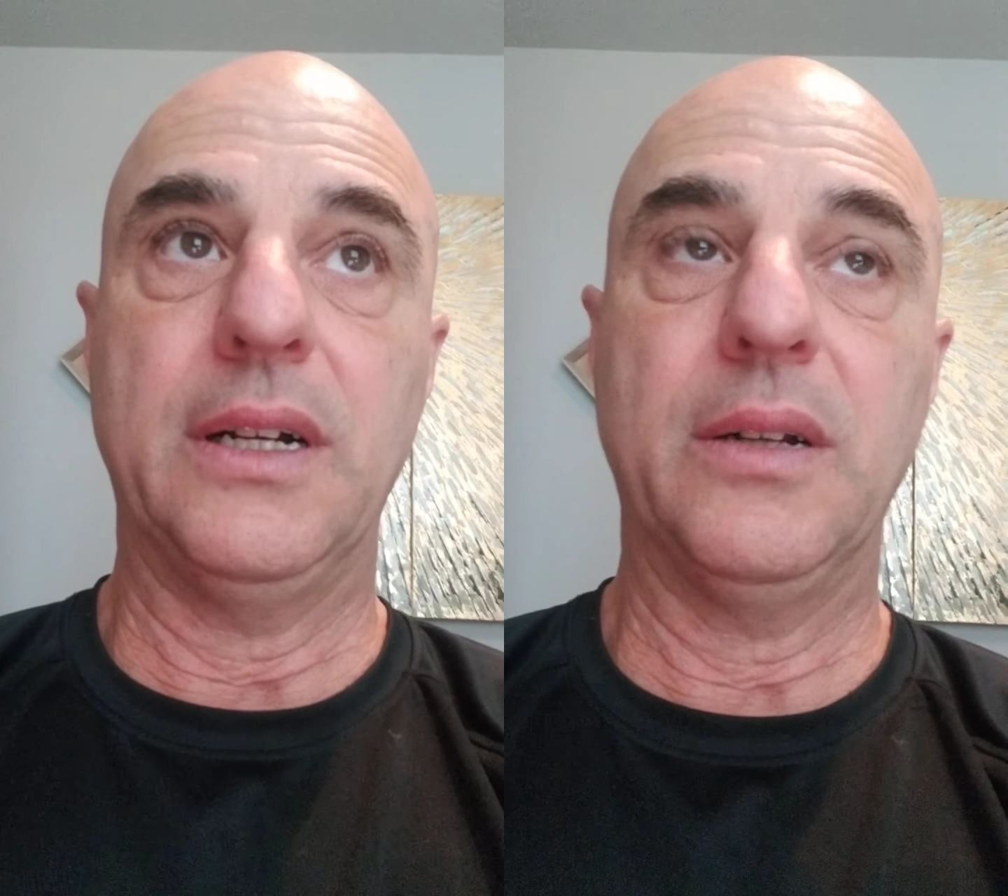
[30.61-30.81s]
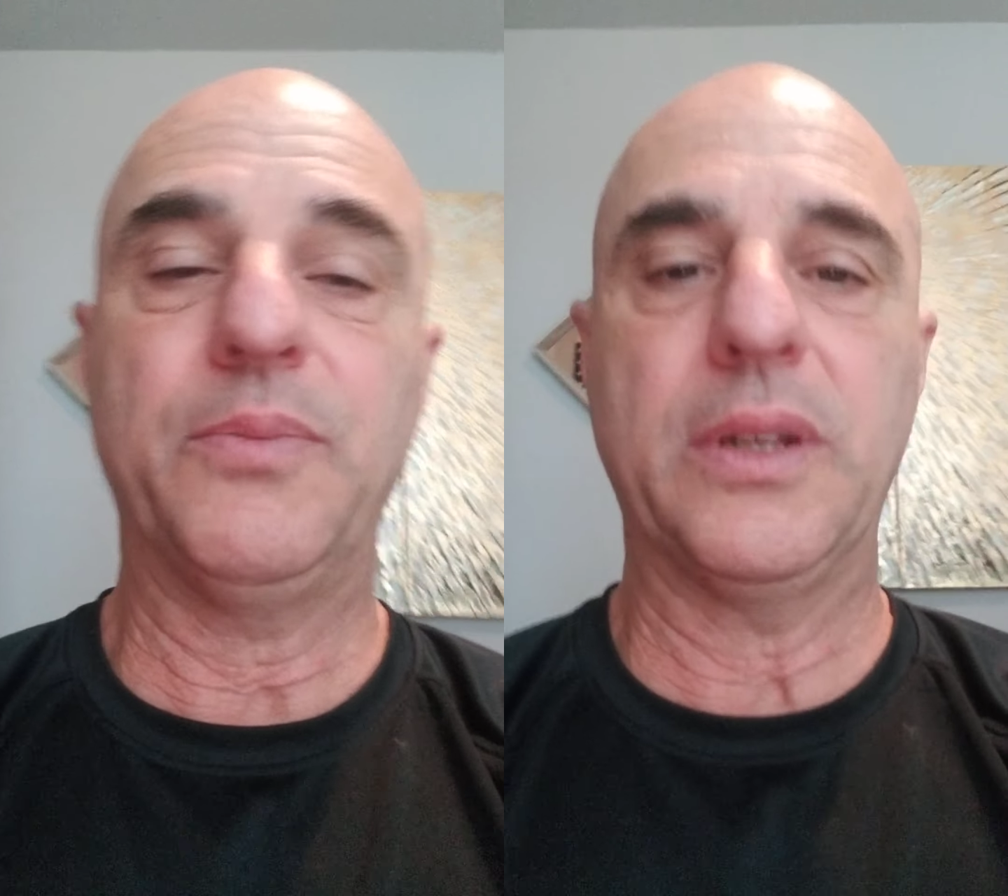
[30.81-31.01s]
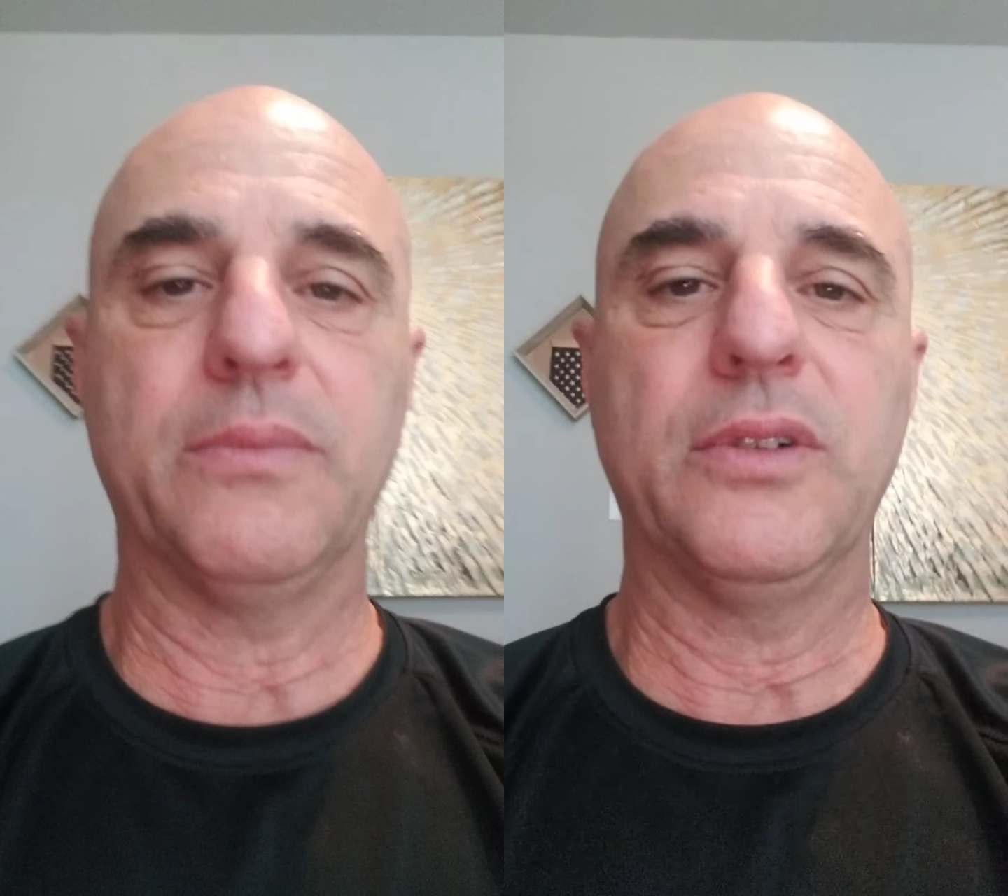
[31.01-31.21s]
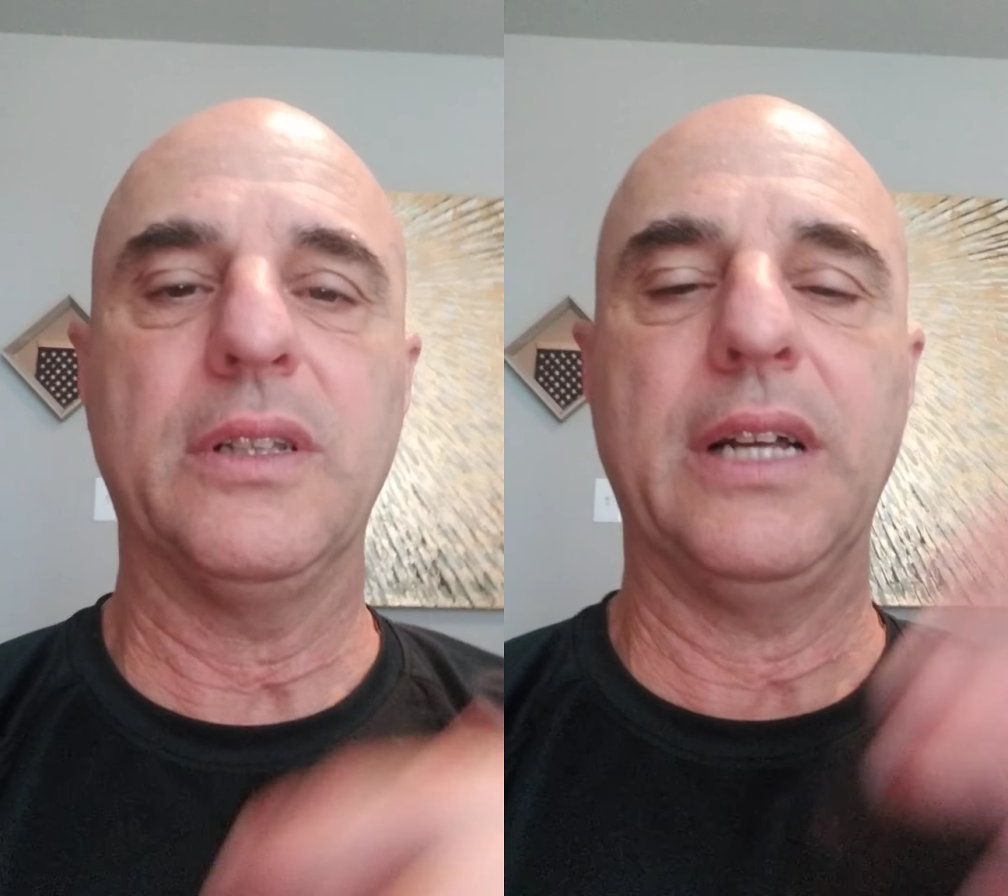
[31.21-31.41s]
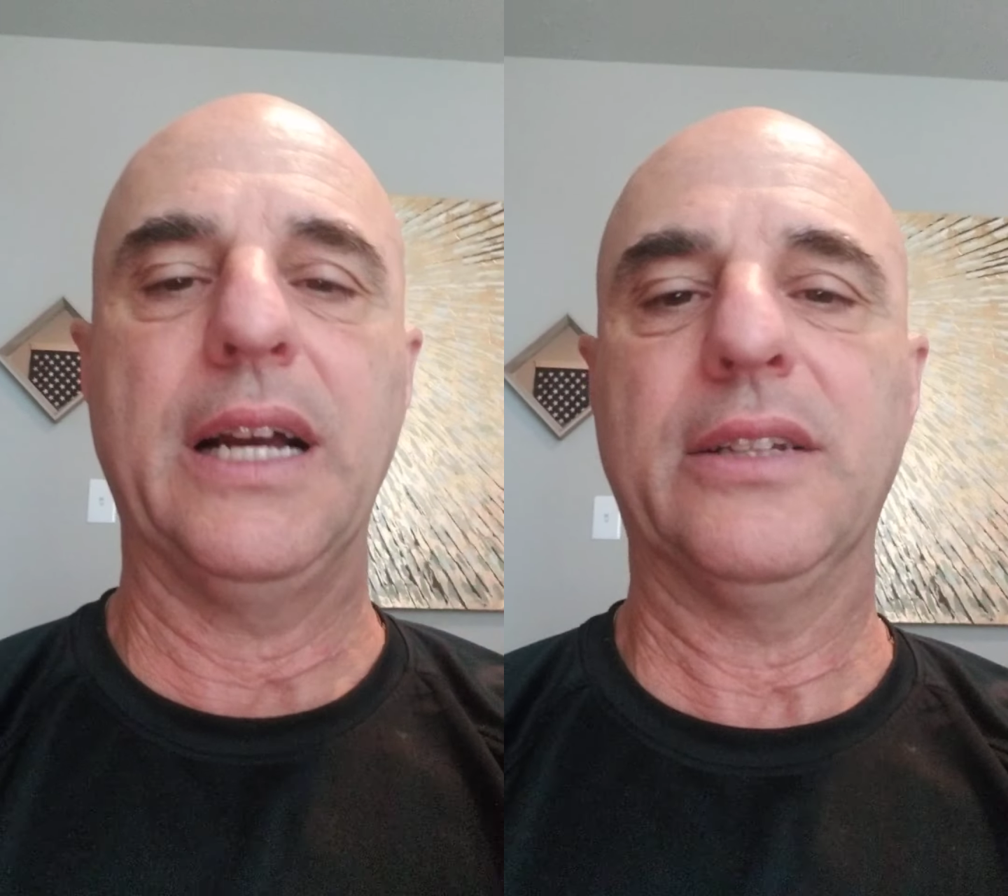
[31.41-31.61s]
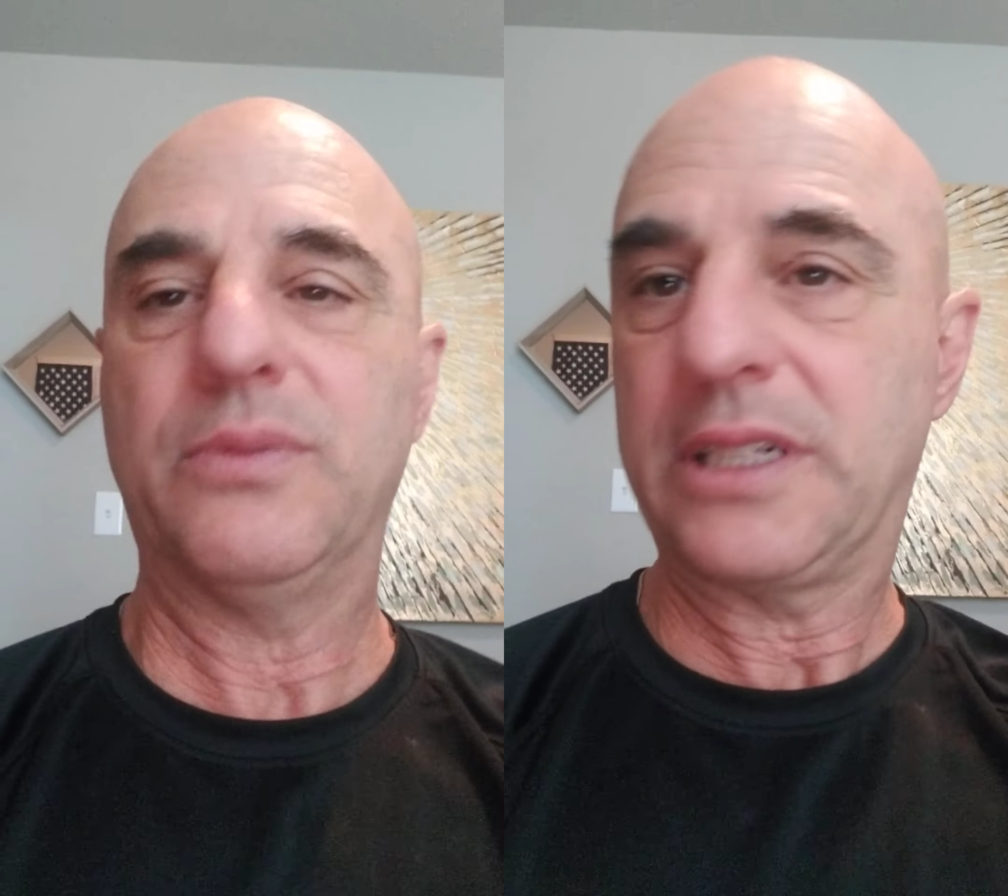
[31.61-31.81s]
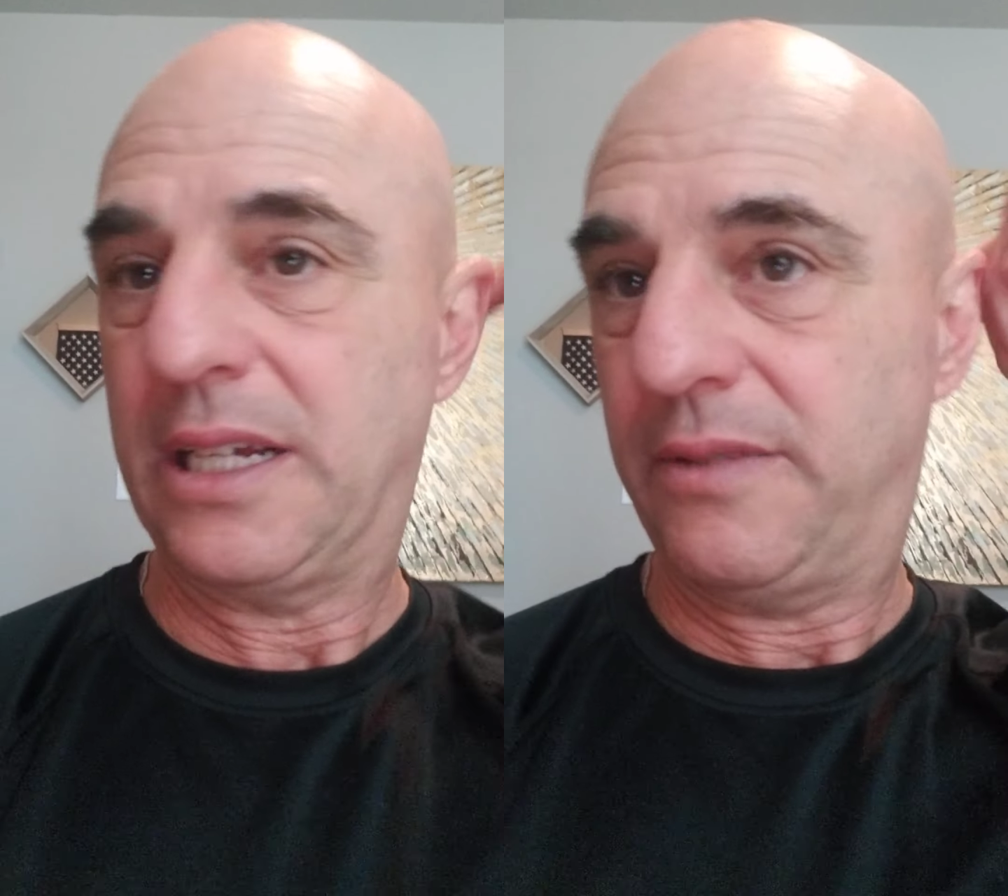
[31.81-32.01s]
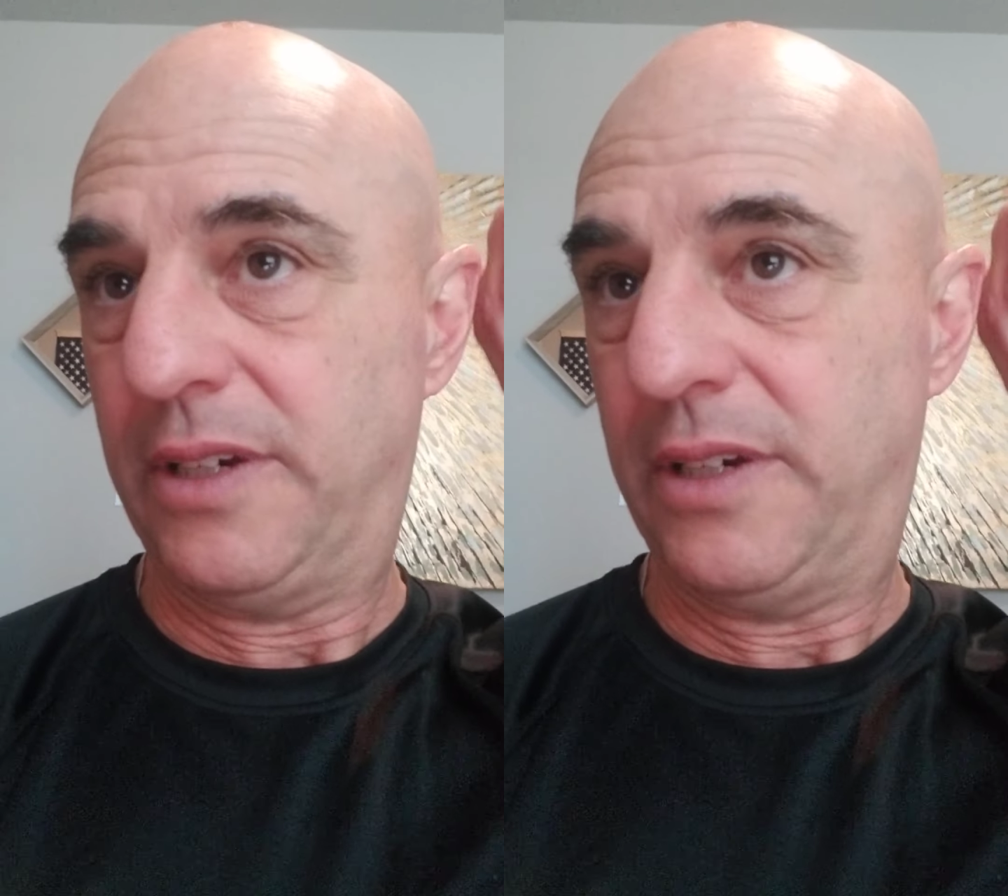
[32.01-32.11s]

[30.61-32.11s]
help them realize what kind of